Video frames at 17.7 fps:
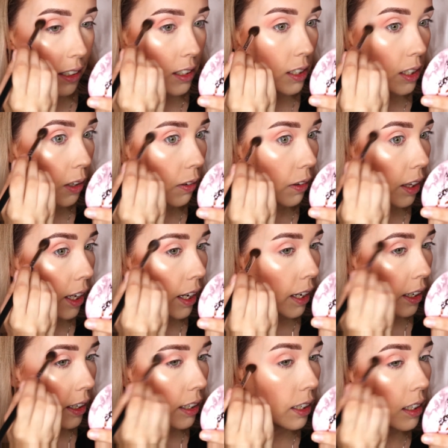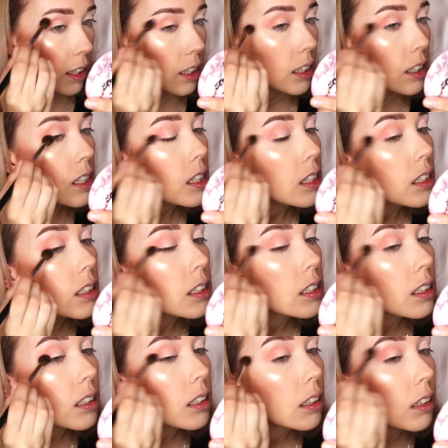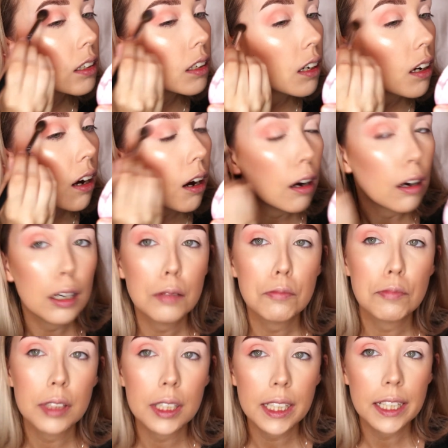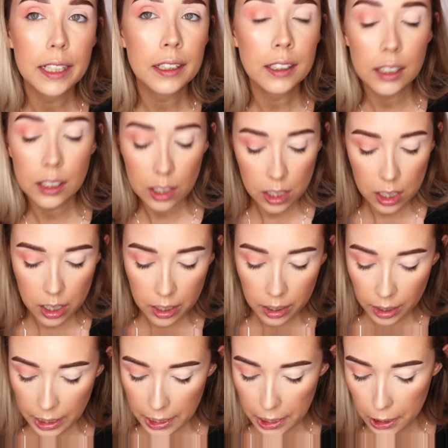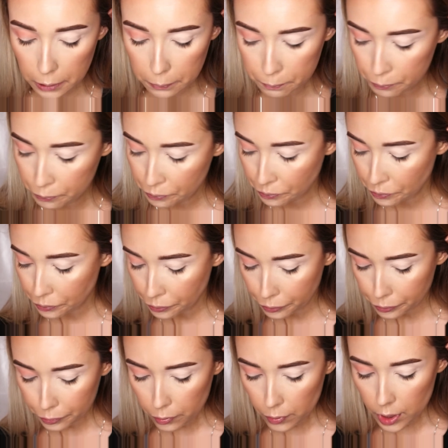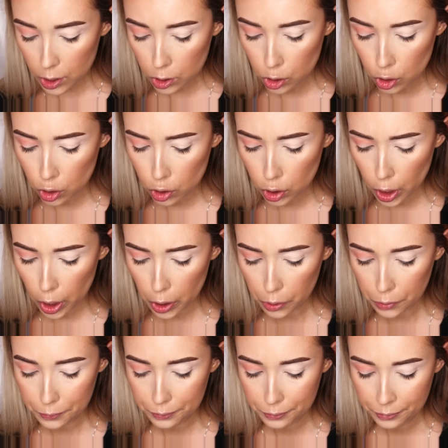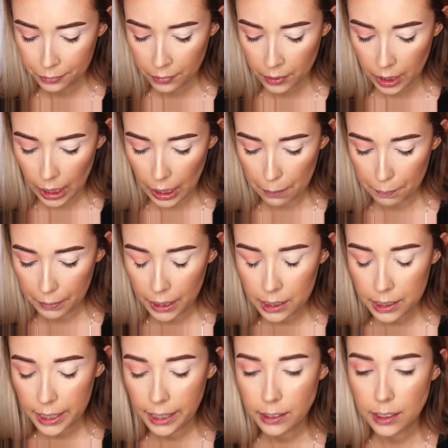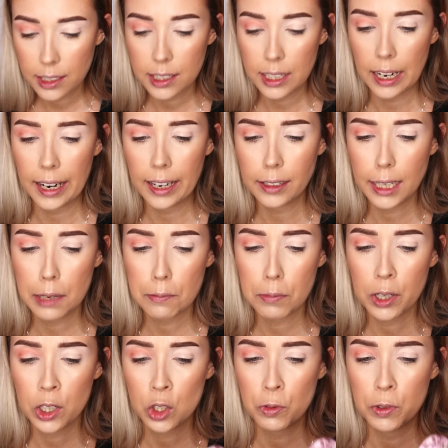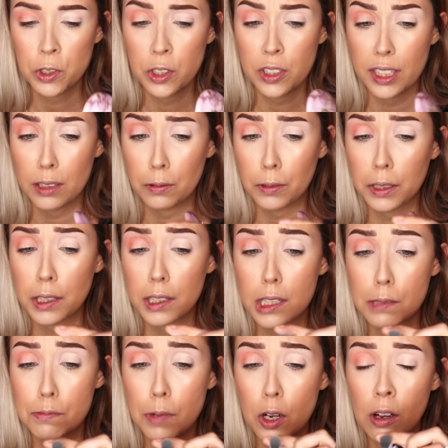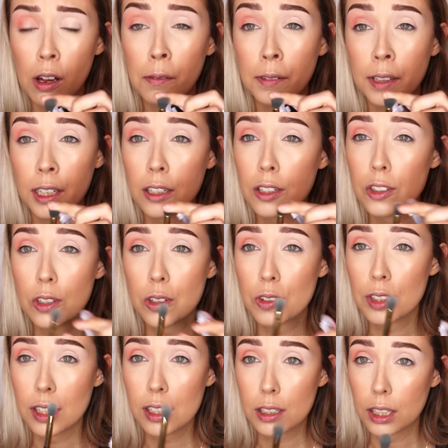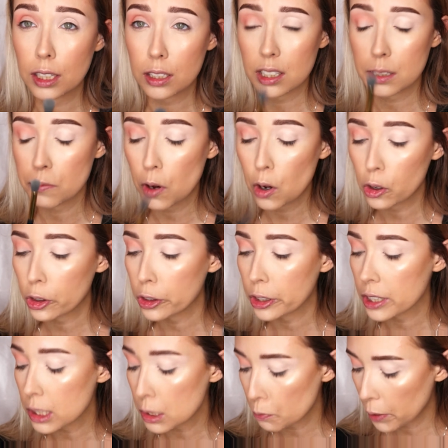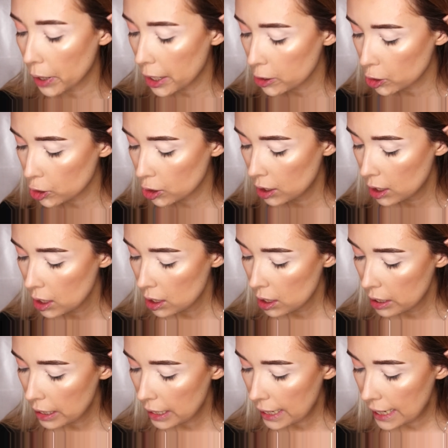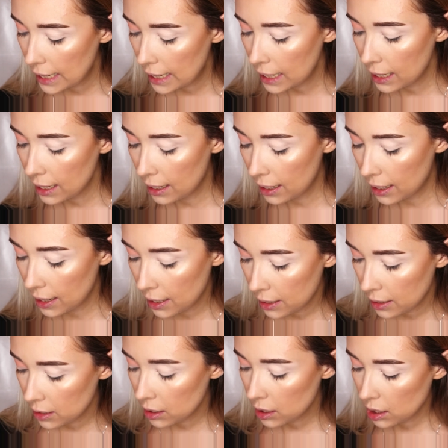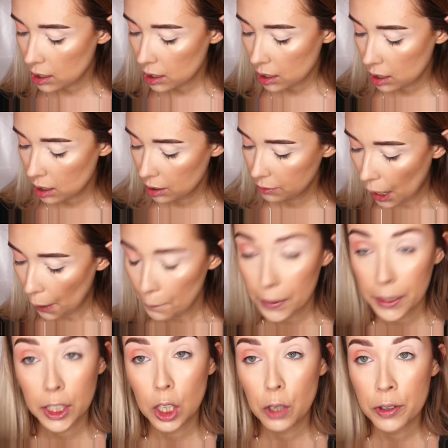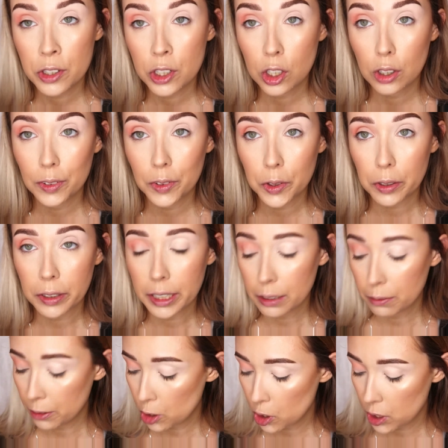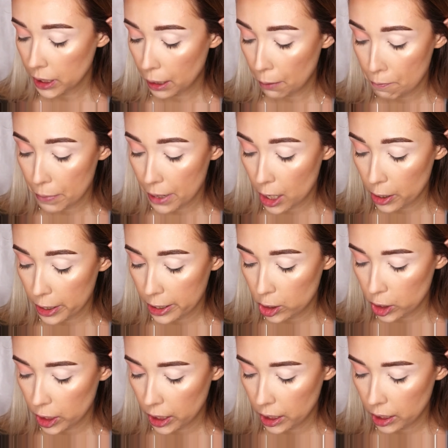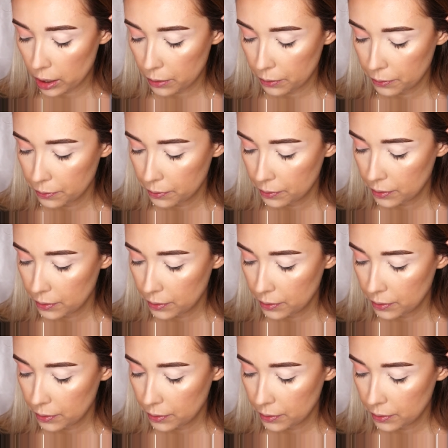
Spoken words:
So that is all blended on there. So I'm going to take this highlight brush, which is like really small. I'm going to just use it as like a small crease brush. And I'm going to go into Glory, which is like a berry shade.